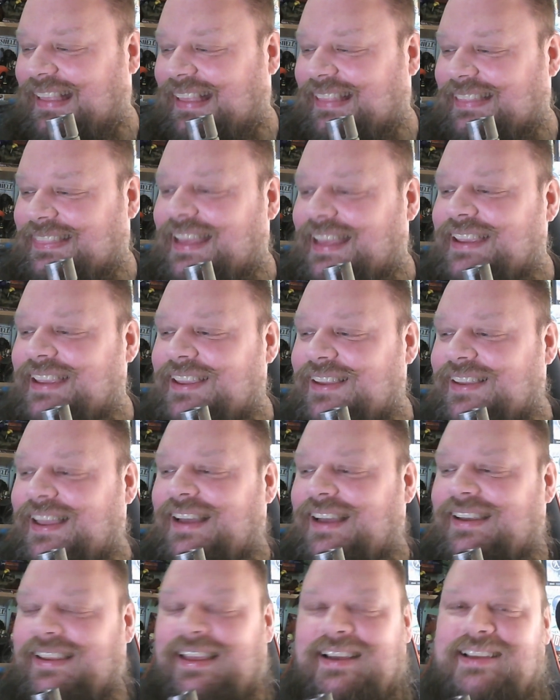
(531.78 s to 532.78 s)
Thank you
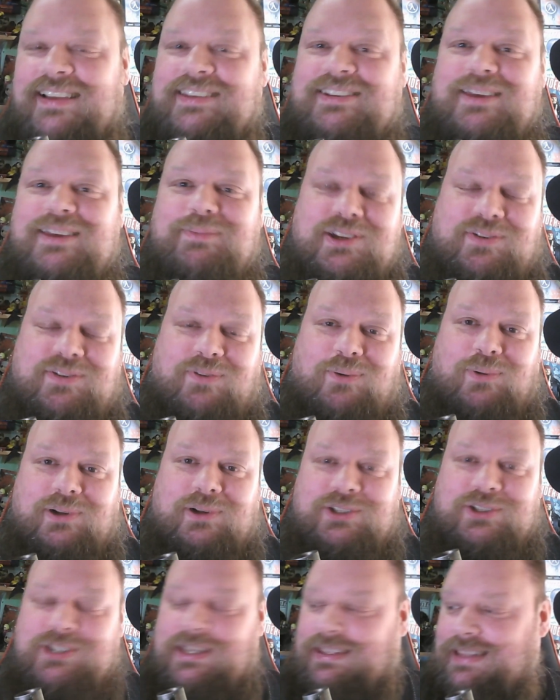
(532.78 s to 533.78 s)
guys so much for
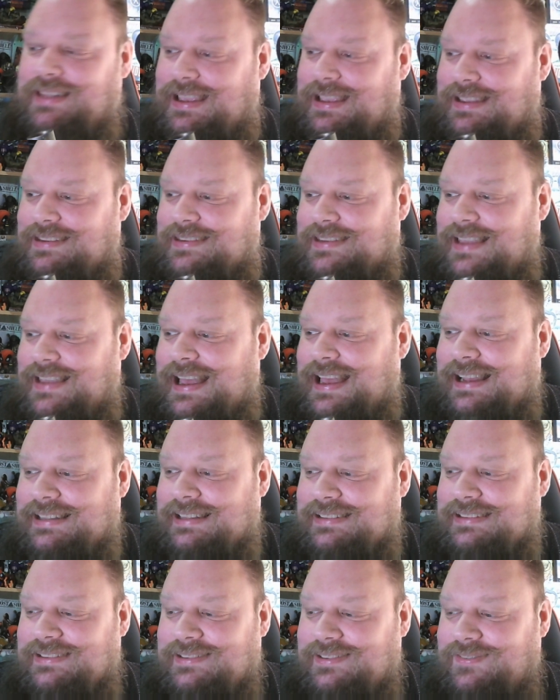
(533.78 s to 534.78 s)
watching these
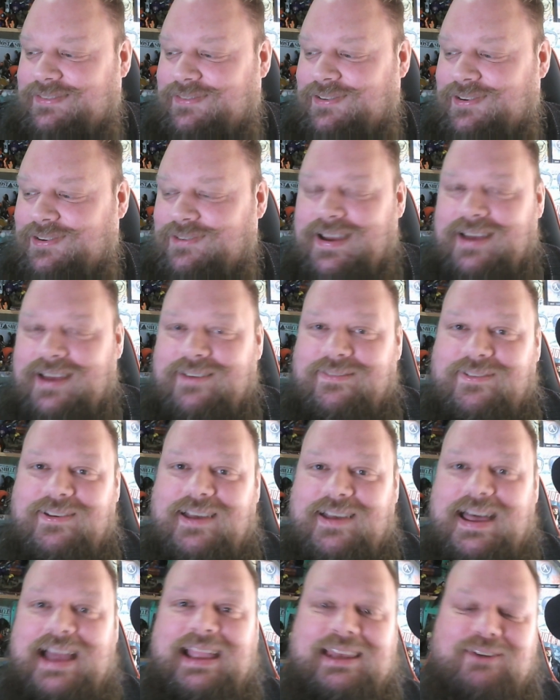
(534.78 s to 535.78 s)
and for
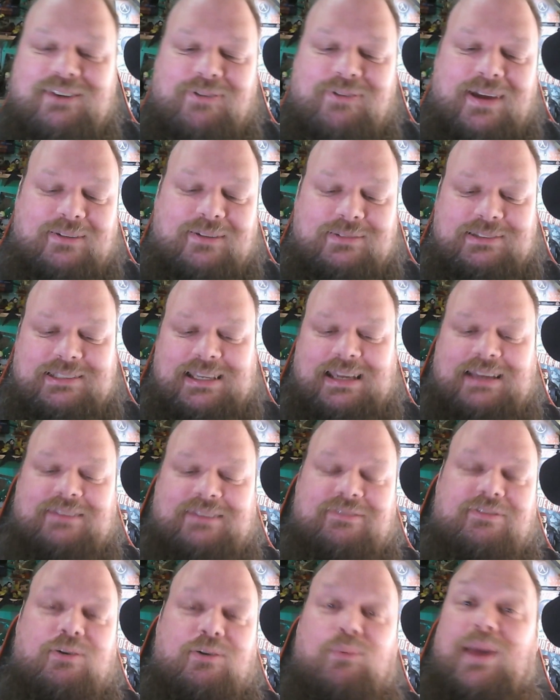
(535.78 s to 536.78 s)
hanging around
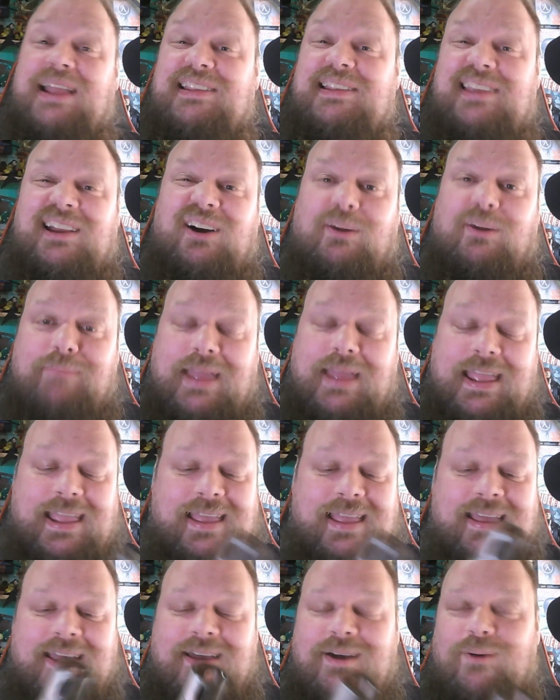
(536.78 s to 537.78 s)
and for waiting on me
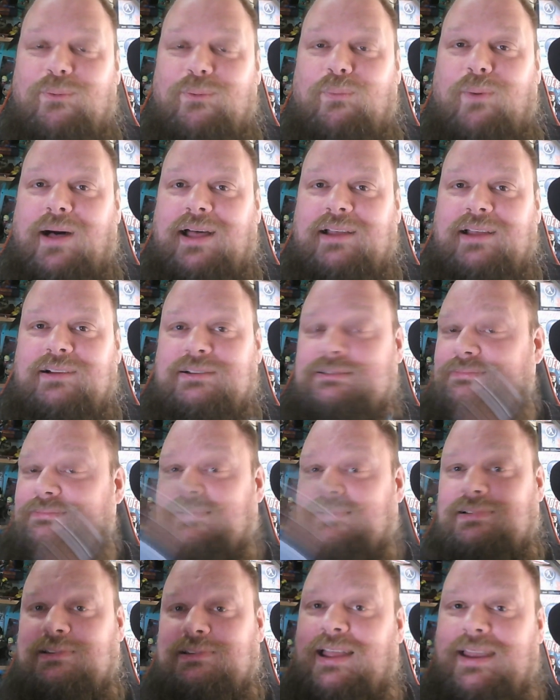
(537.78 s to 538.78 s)
while
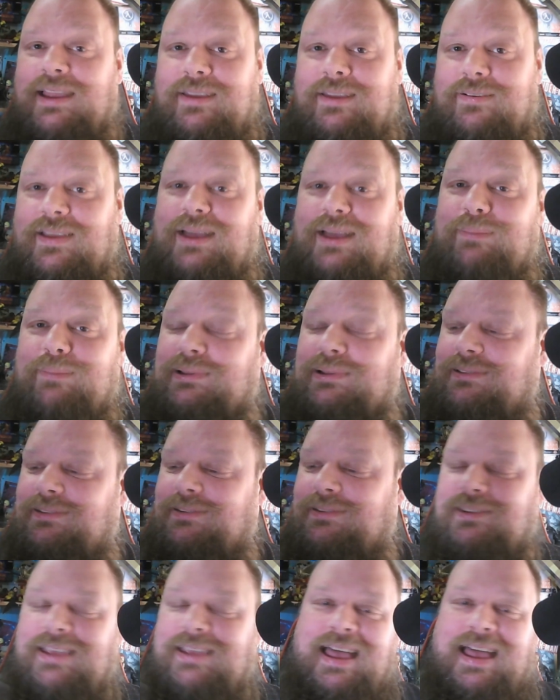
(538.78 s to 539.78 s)
life happens.
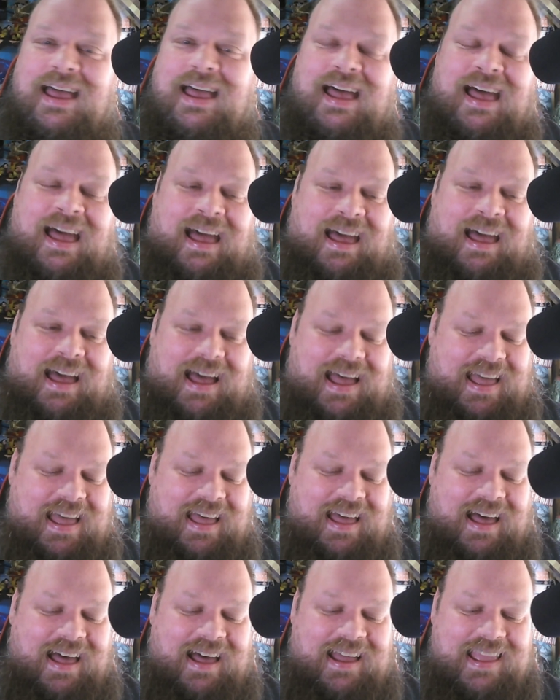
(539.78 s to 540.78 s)

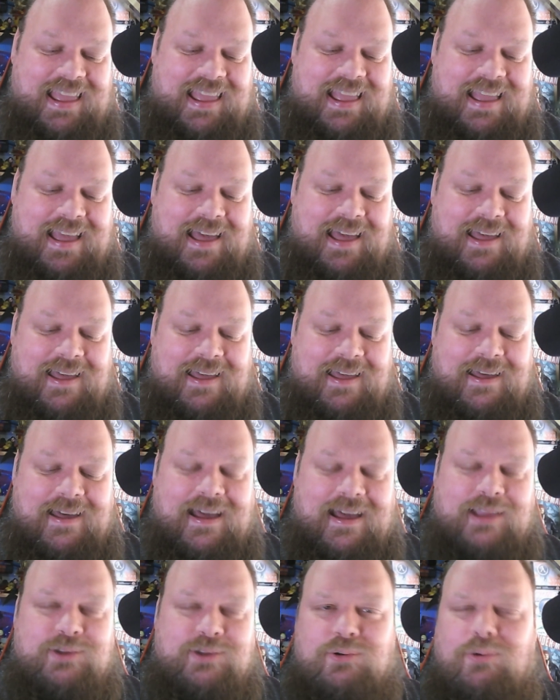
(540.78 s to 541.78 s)

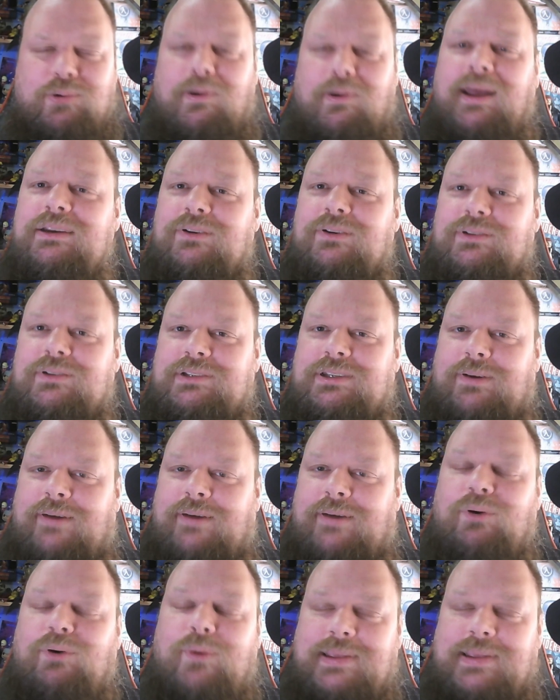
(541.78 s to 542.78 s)
I try not to,
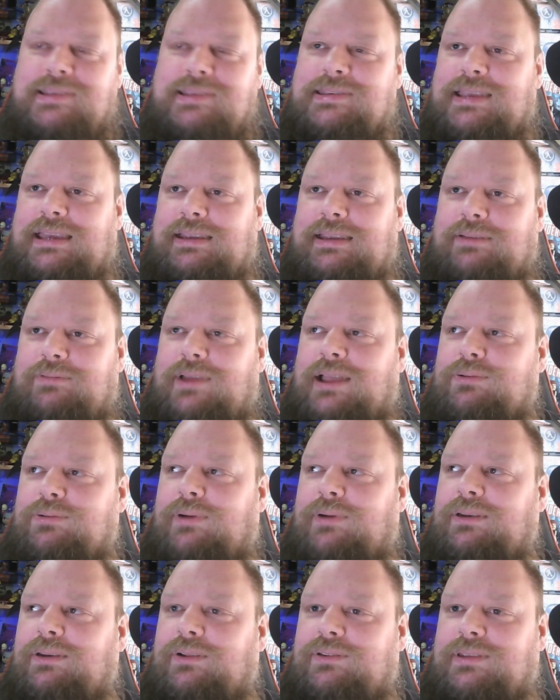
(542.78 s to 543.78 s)
I've always said it, I
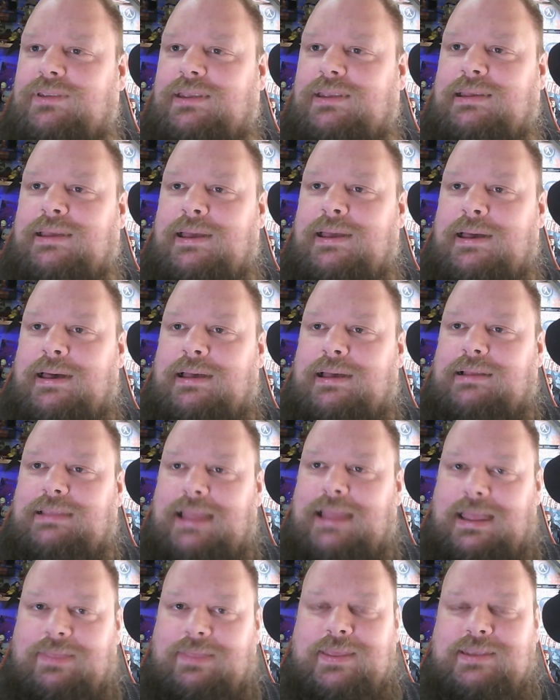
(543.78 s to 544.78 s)
try not to
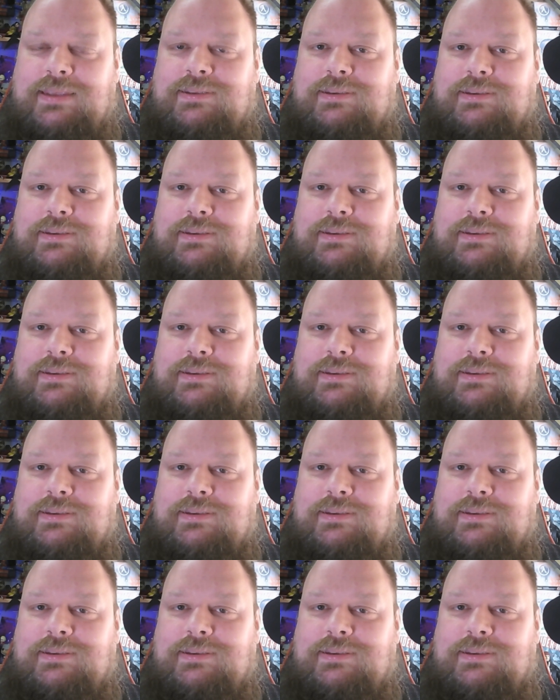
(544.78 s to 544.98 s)
let this